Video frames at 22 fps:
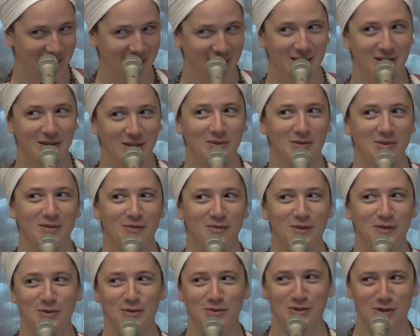No, the
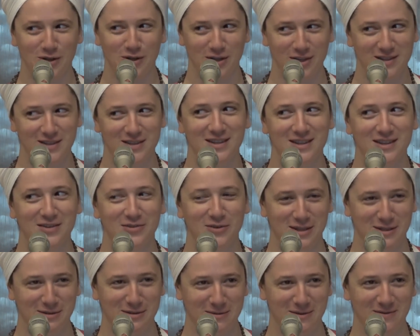future is
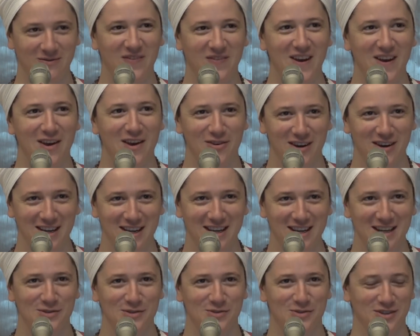going to be
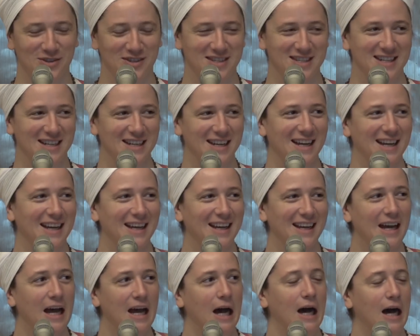very interesting.
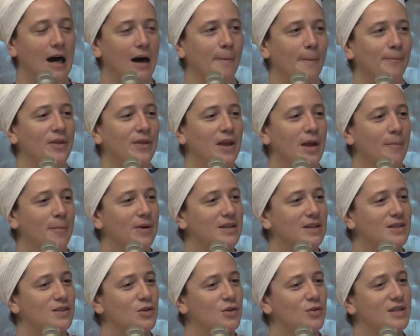
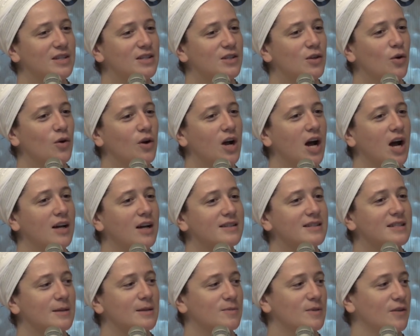But so this whole
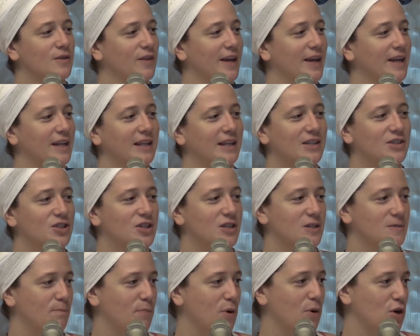concept of like, let's
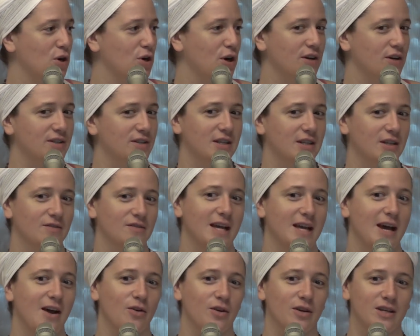just burn ourselves
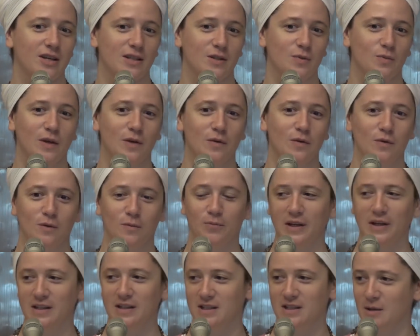out because we can
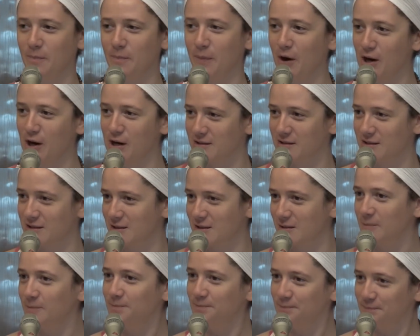replace the parts,